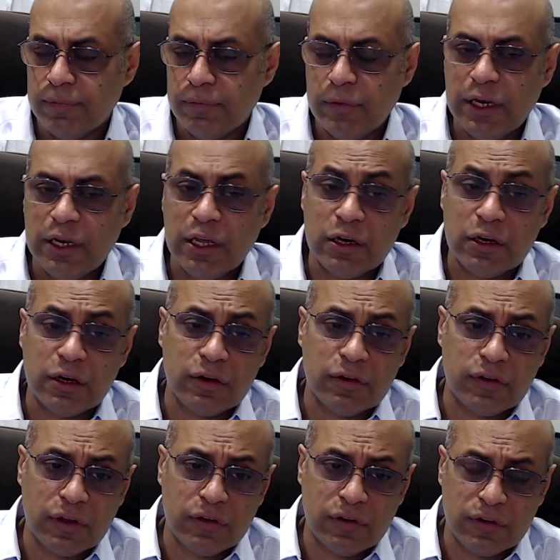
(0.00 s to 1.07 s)

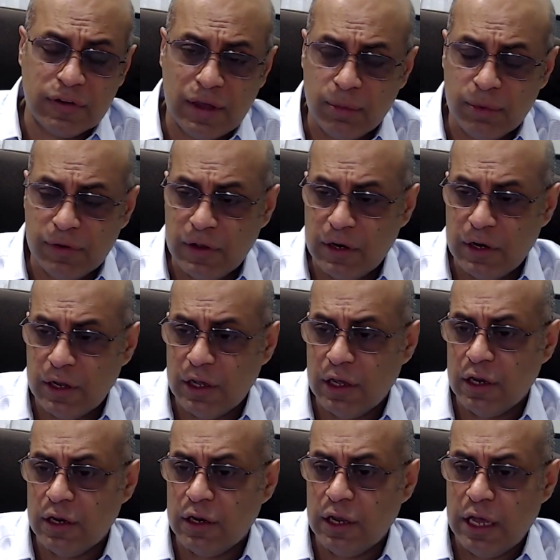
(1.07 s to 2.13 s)
mediators such as
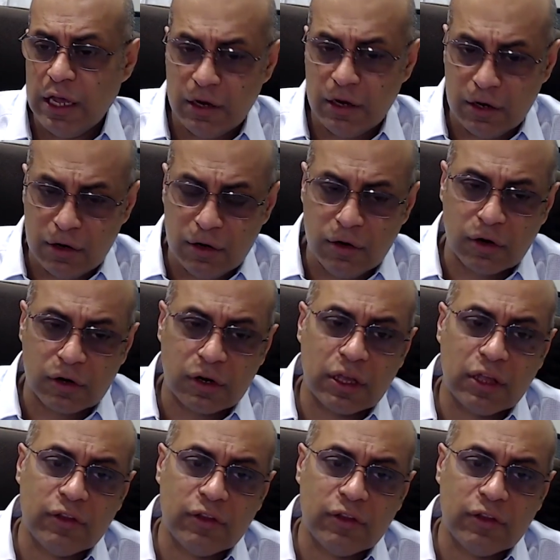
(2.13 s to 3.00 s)
hepcidin, and Dr.